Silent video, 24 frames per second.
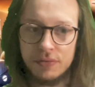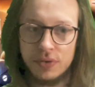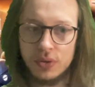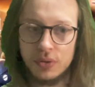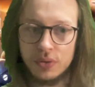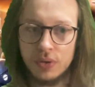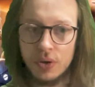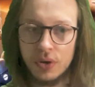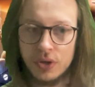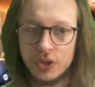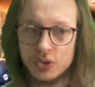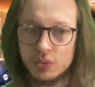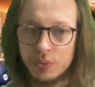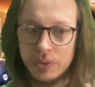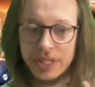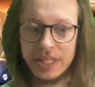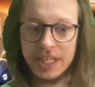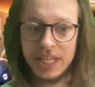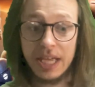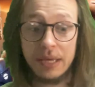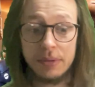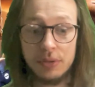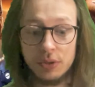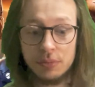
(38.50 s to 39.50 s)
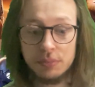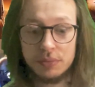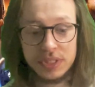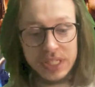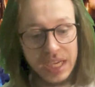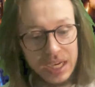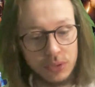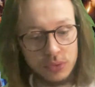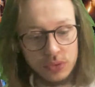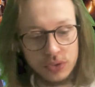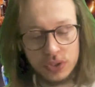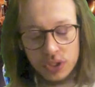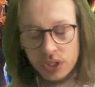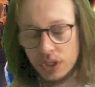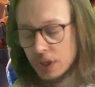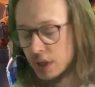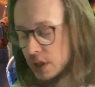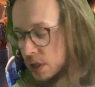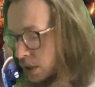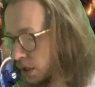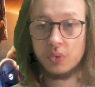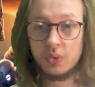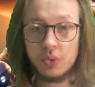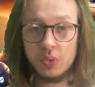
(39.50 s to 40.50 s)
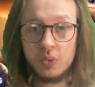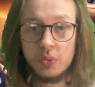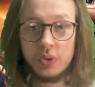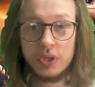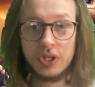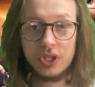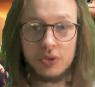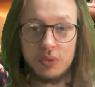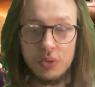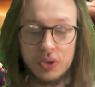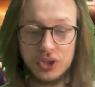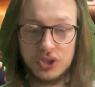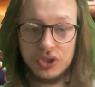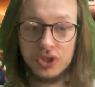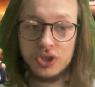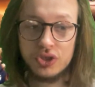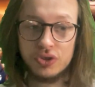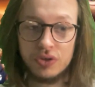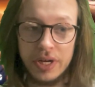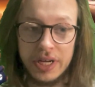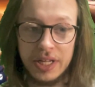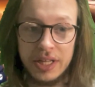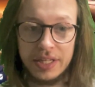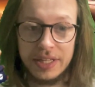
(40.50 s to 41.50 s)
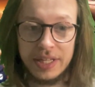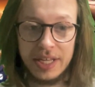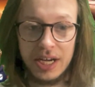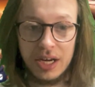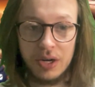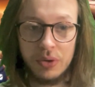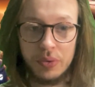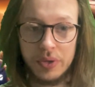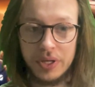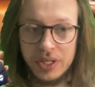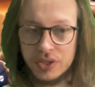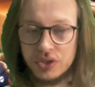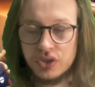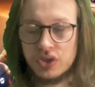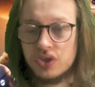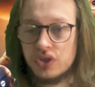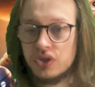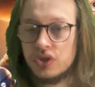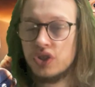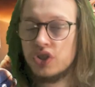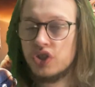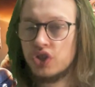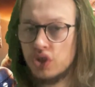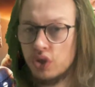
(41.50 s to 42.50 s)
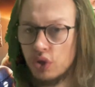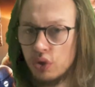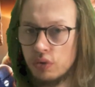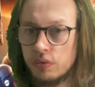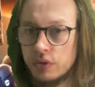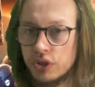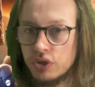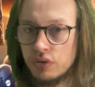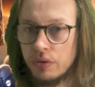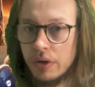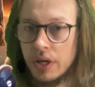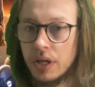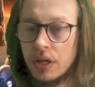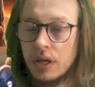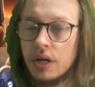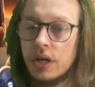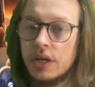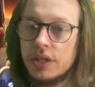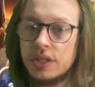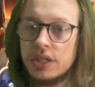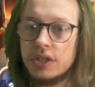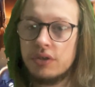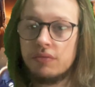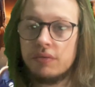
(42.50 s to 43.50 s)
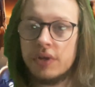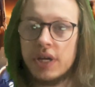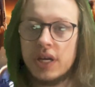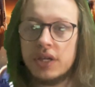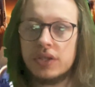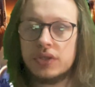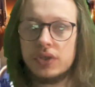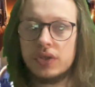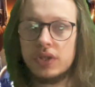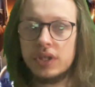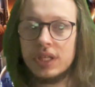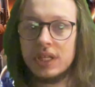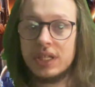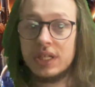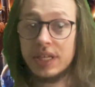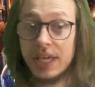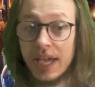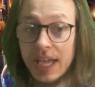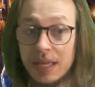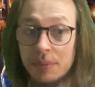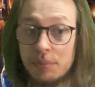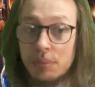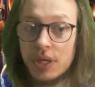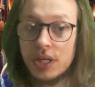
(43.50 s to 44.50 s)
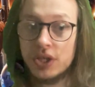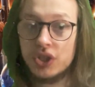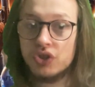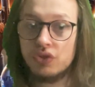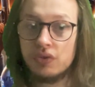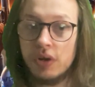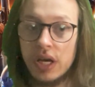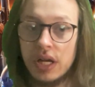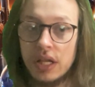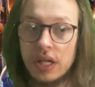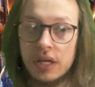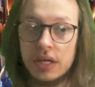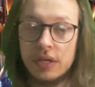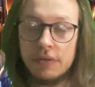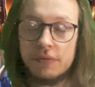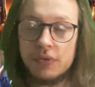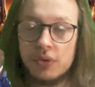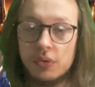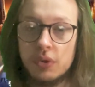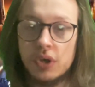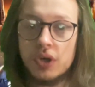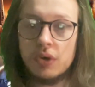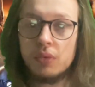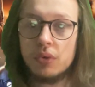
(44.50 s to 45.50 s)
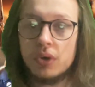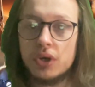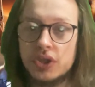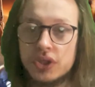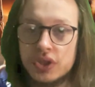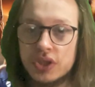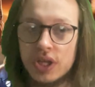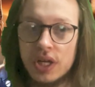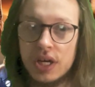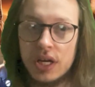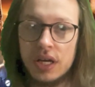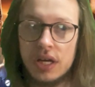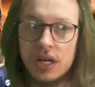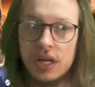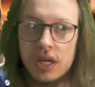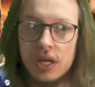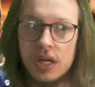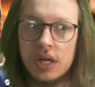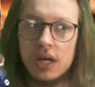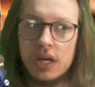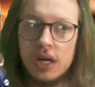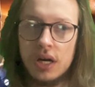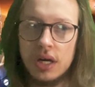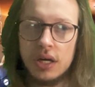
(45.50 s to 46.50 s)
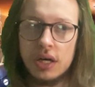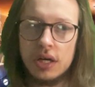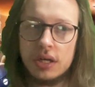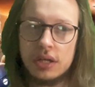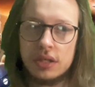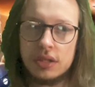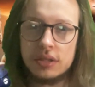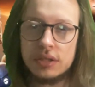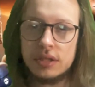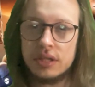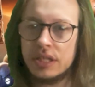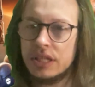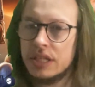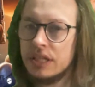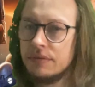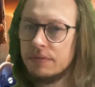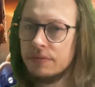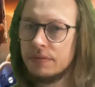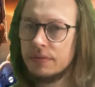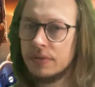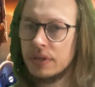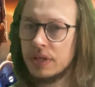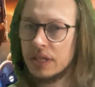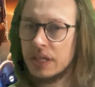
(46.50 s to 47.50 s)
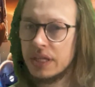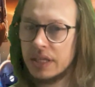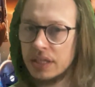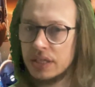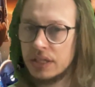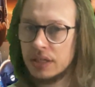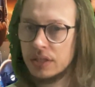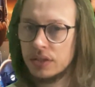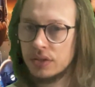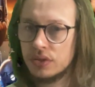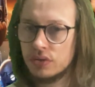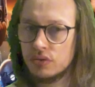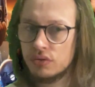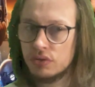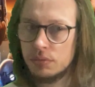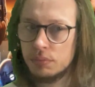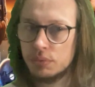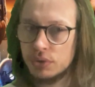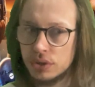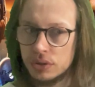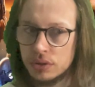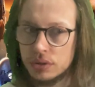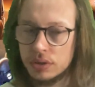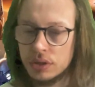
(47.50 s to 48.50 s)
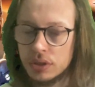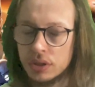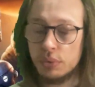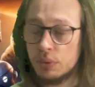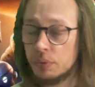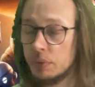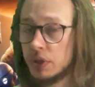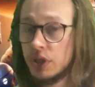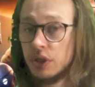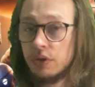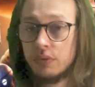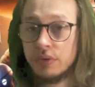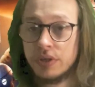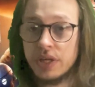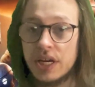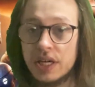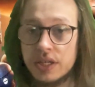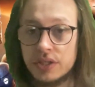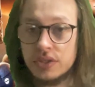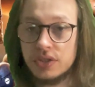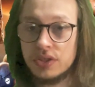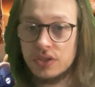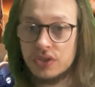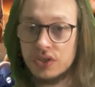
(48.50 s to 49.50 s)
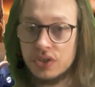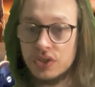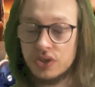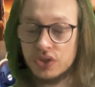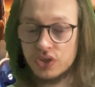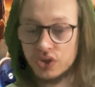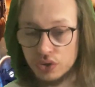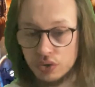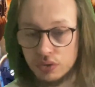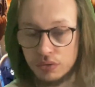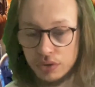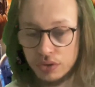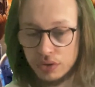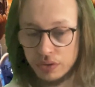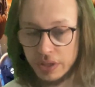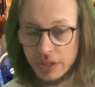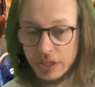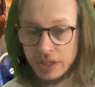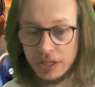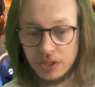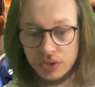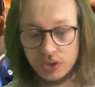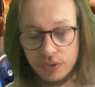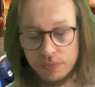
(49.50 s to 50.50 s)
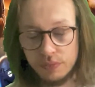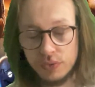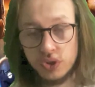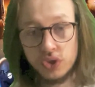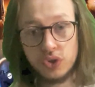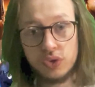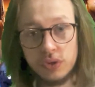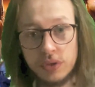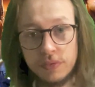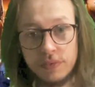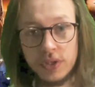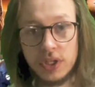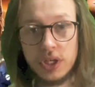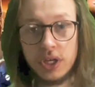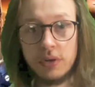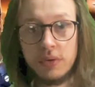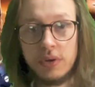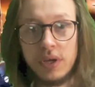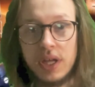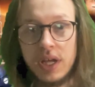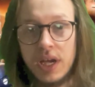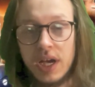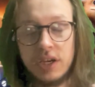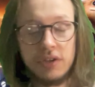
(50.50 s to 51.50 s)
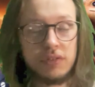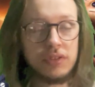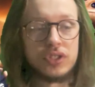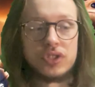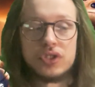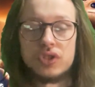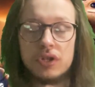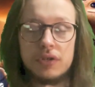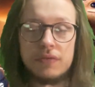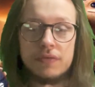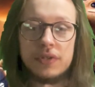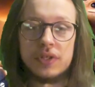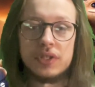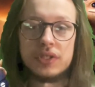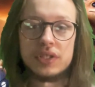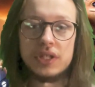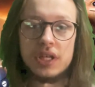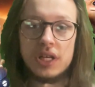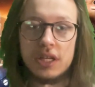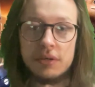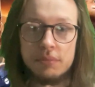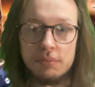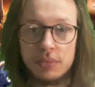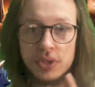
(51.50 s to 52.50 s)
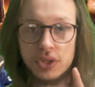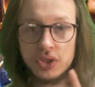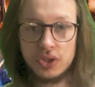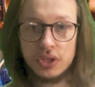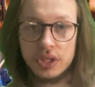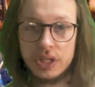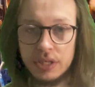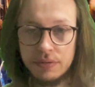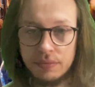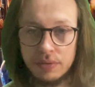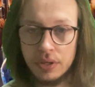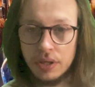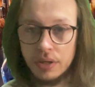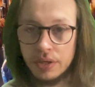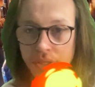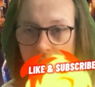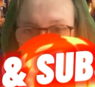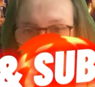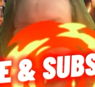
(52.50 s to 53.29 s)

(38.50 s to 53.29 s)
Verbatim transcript: for you guys when the game comes out. We're going to watch the trailer now. It's the story trailer. I did react to the gameplay trailer. If you want to watch that, I'll leave a link in the description. But we're going to react to the story trailer now. So if you enjoy the video and you're excited for this game, make sure you leave a like